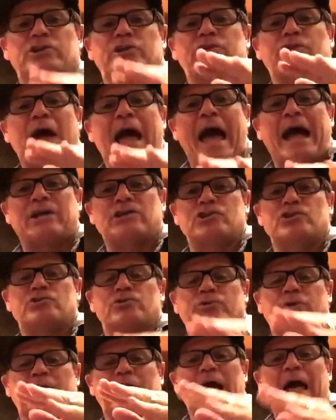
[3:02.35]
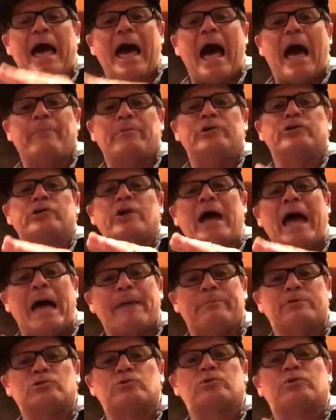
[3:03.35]
Your actions will create a habit. And your
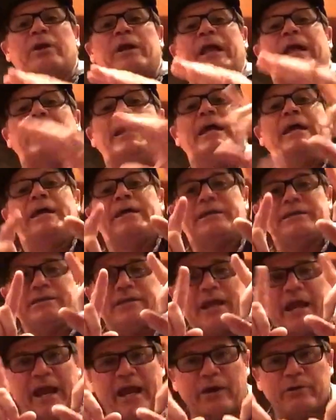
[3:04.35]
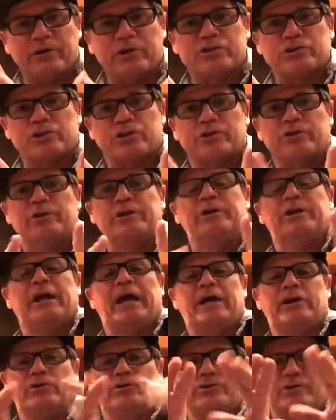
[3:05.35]
habits will create a character.
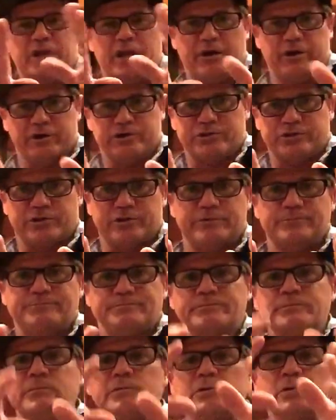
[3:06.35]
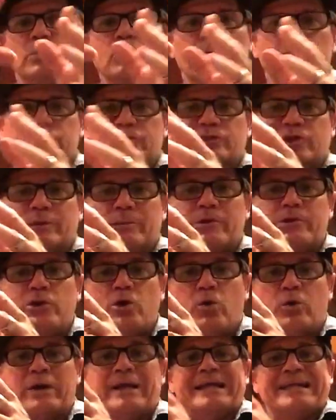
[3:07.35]
And your character will determine
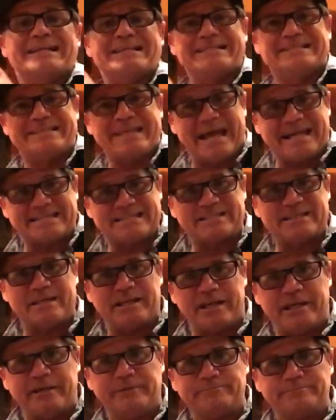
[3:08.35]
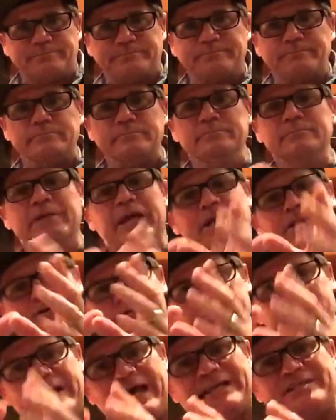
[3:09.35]
your destiny. And your
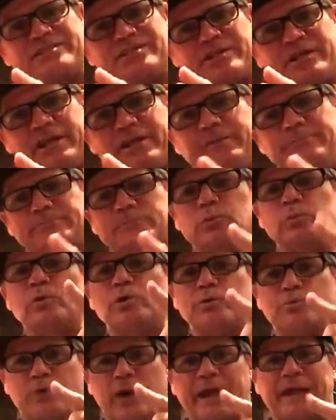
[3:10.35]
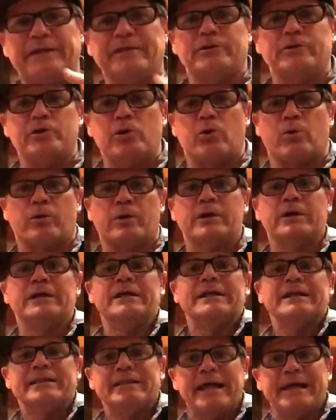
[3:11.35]
destiny will write your
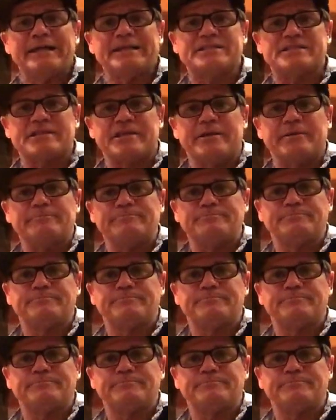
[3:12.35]
legacy.